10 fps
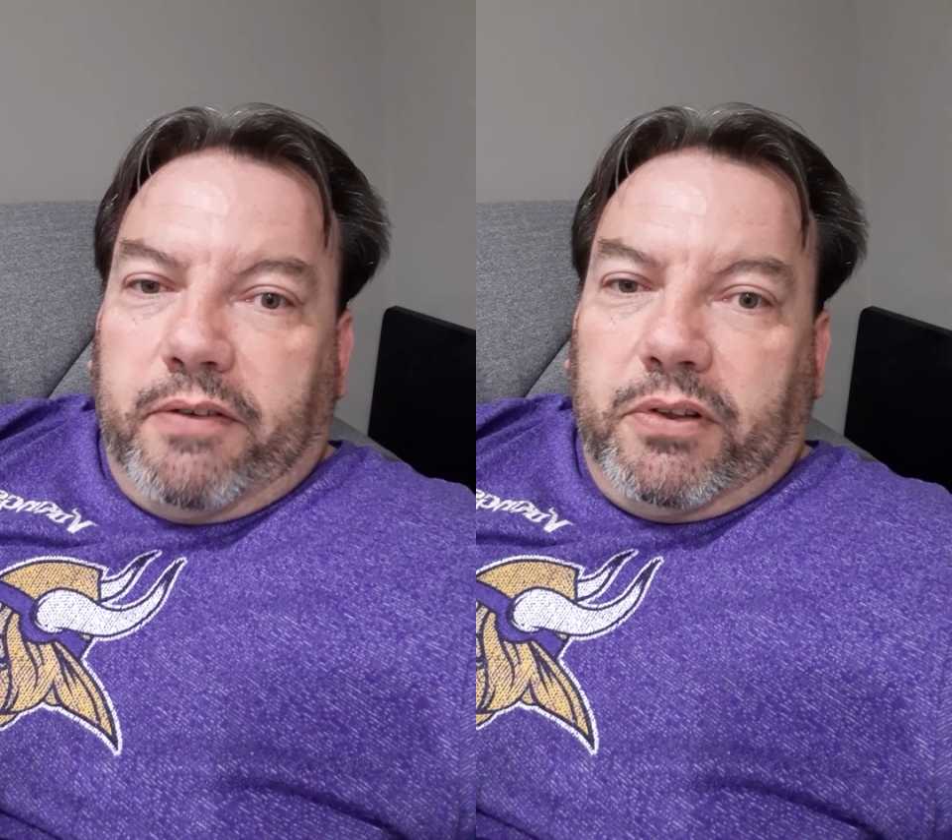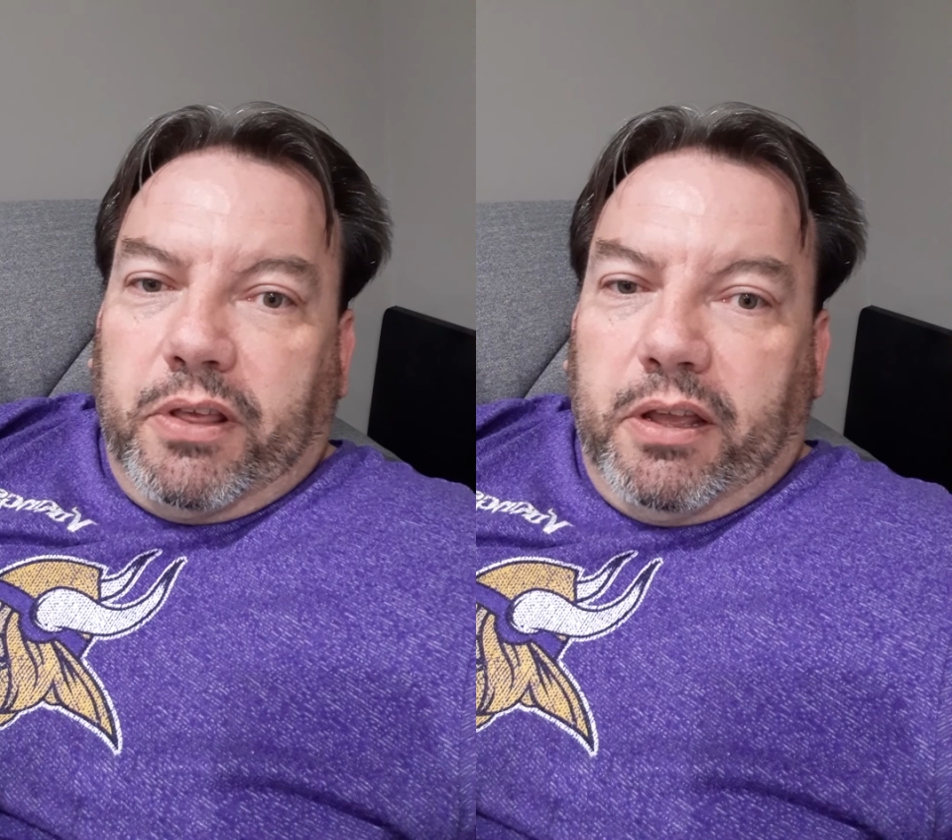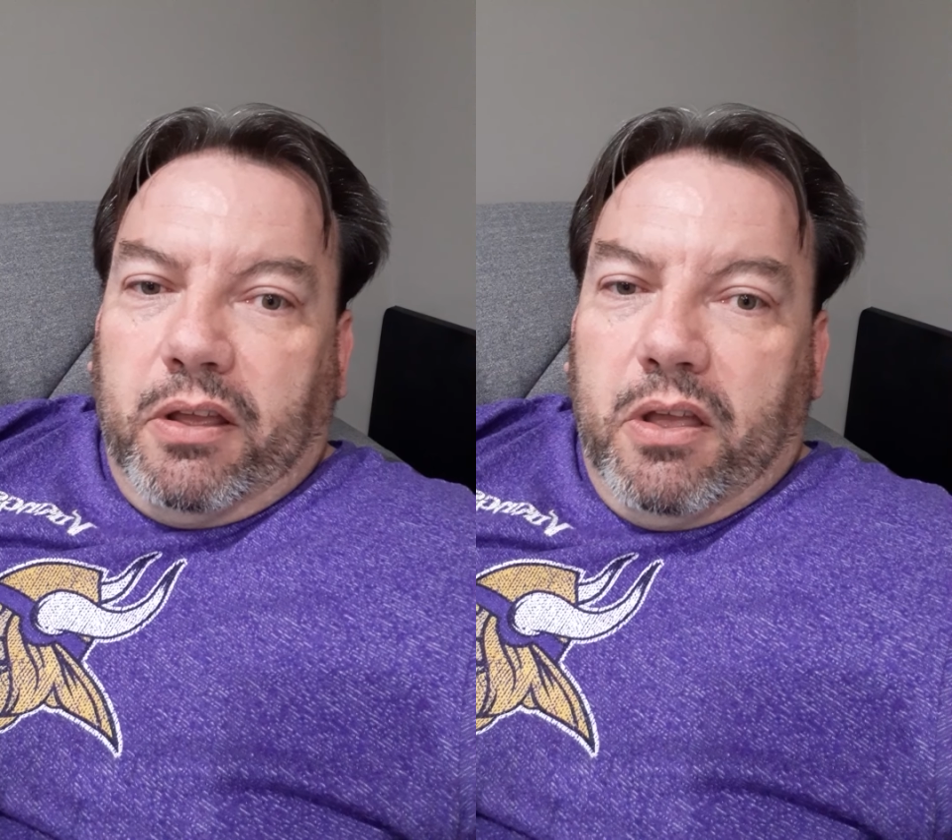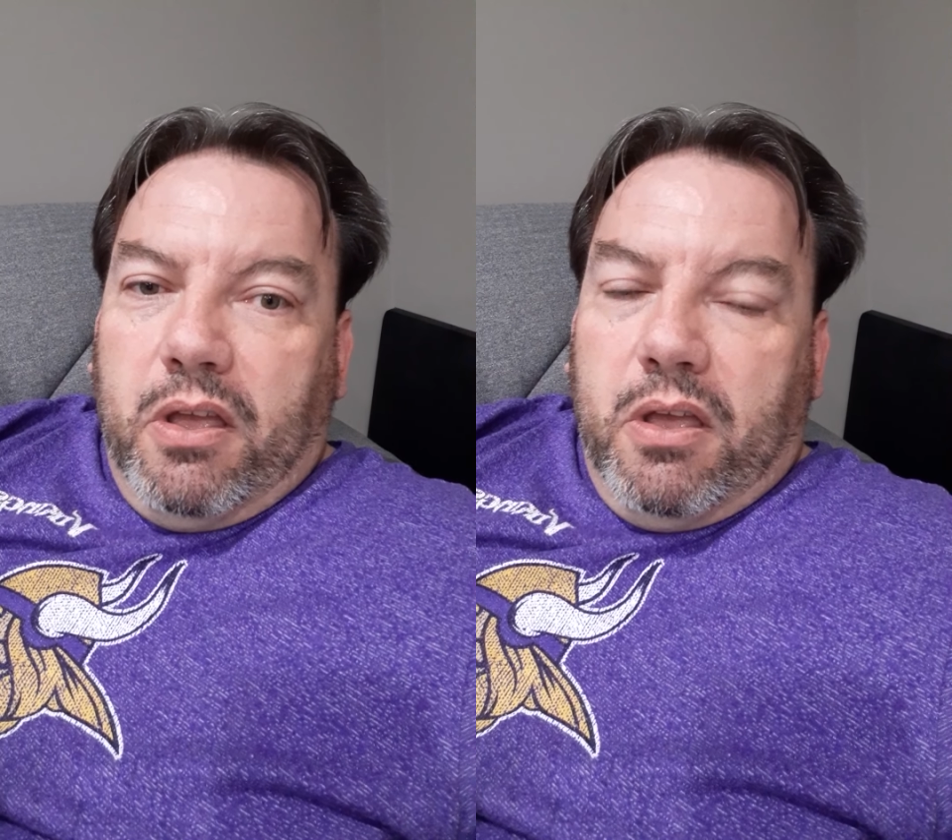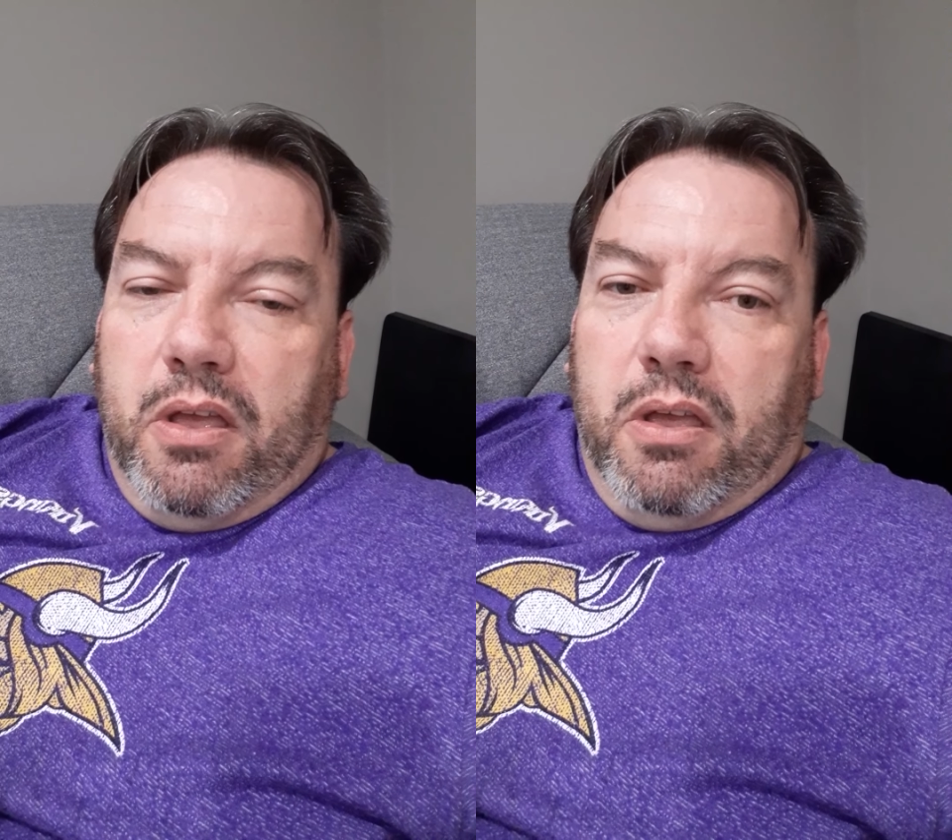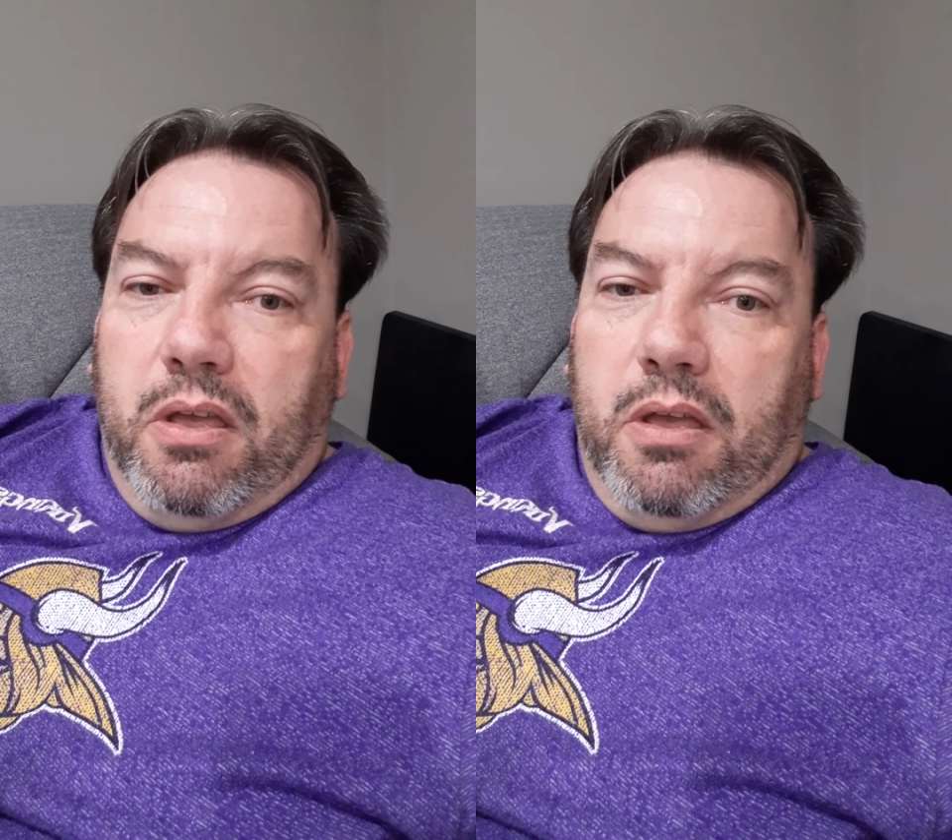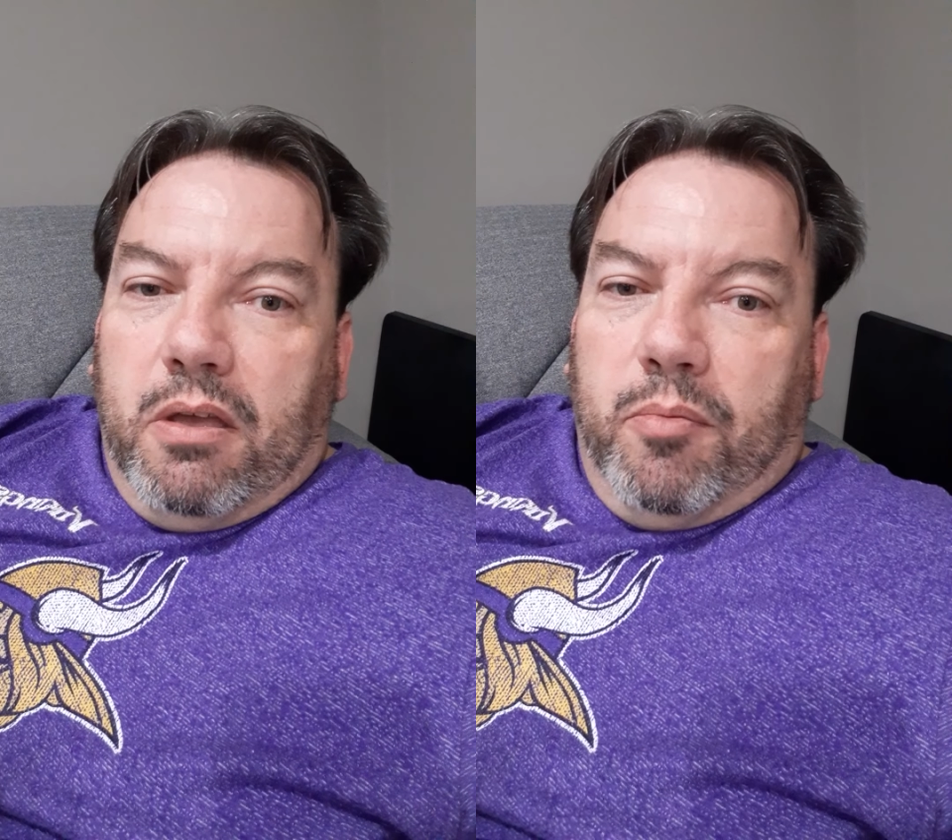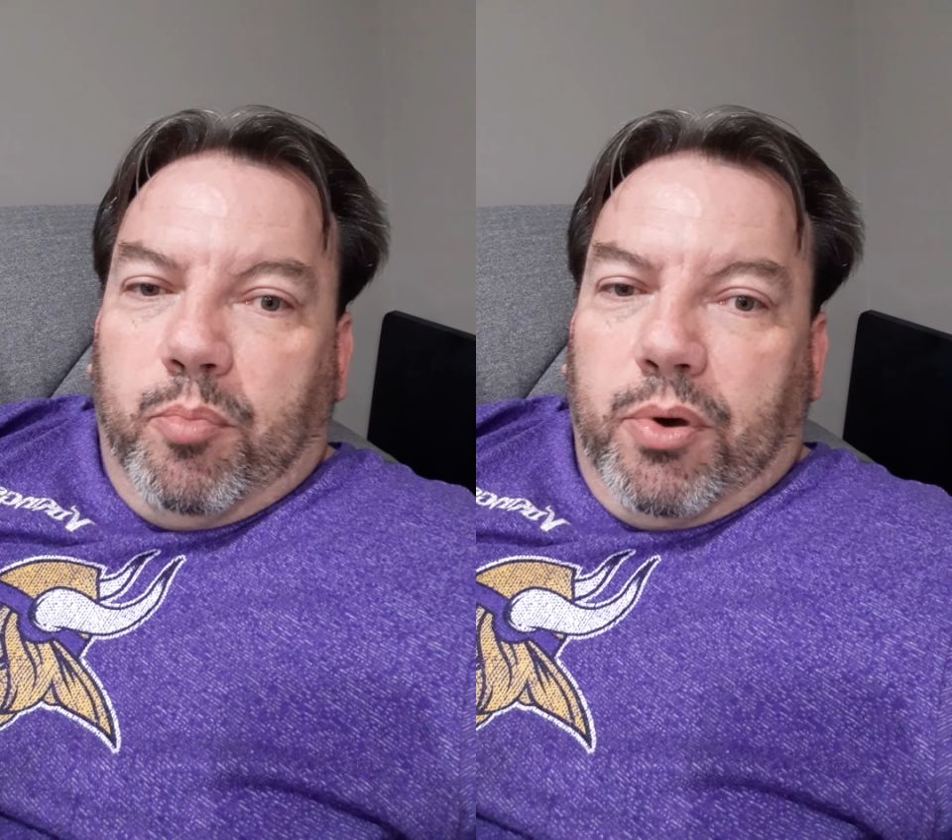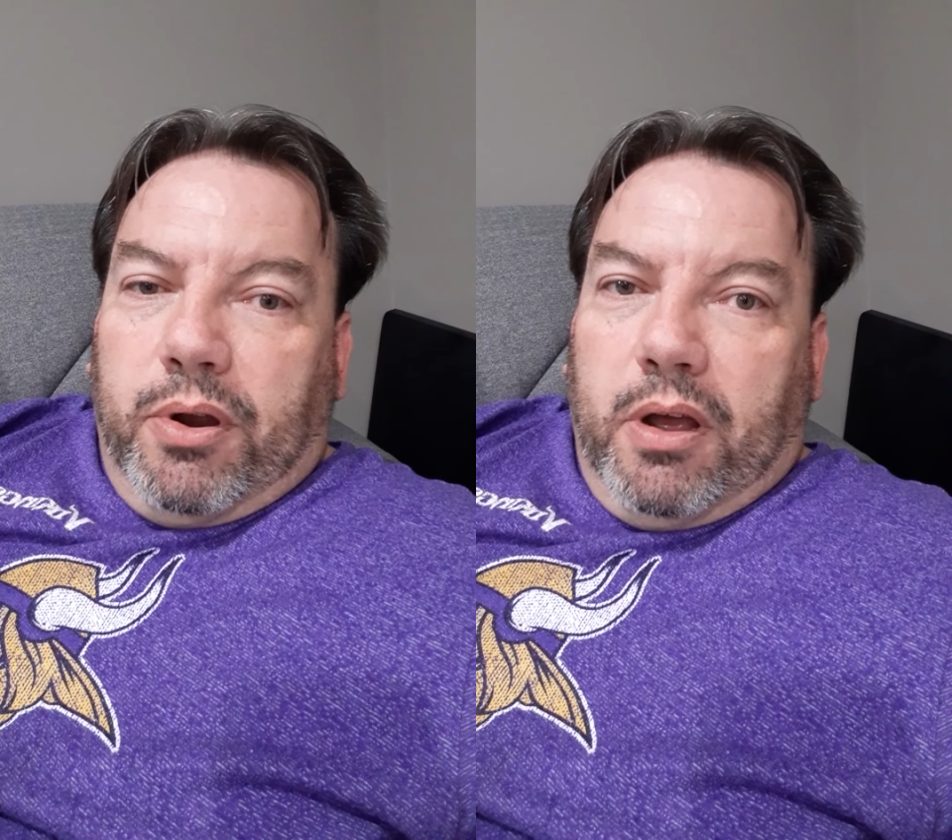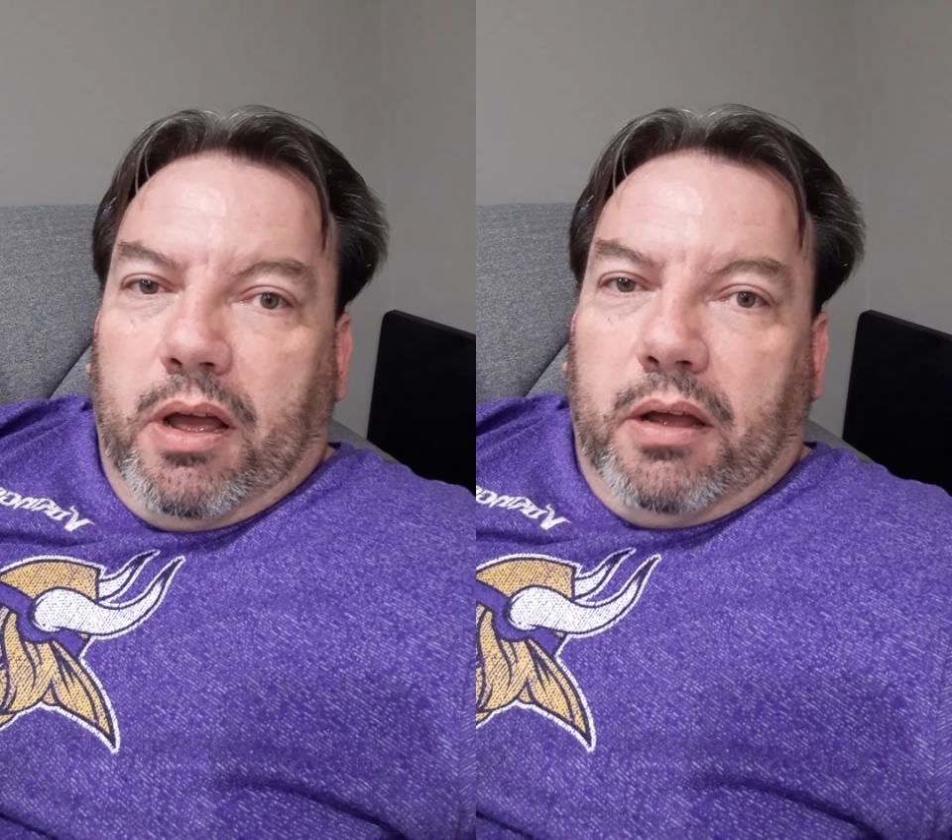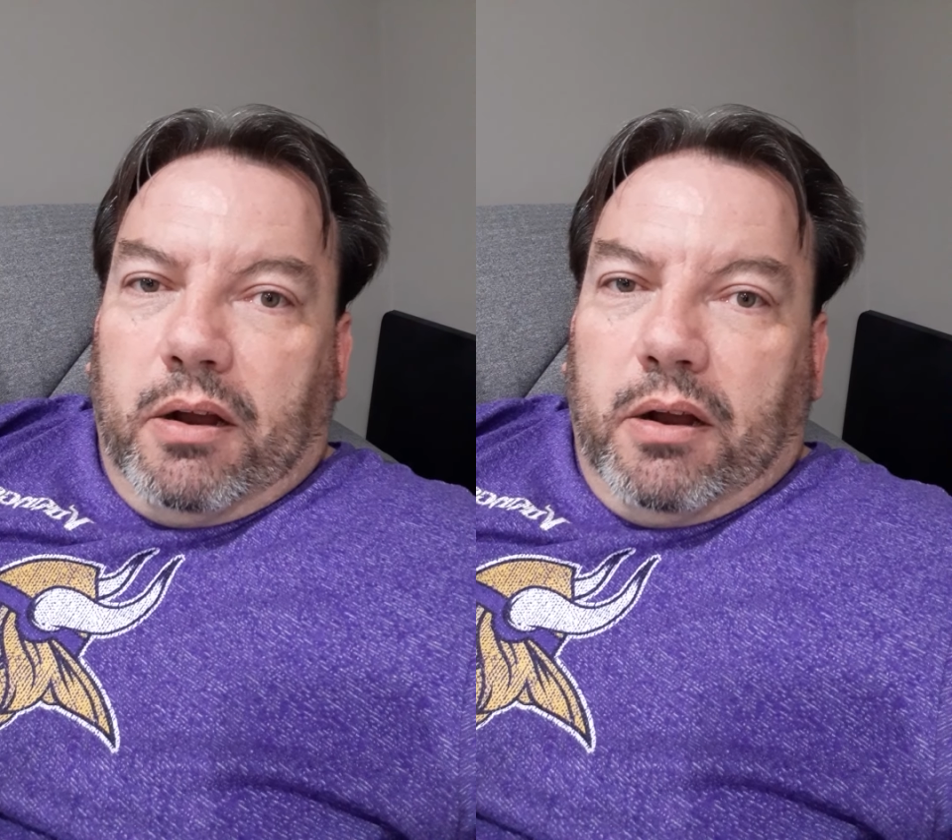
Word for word: everything, but uh,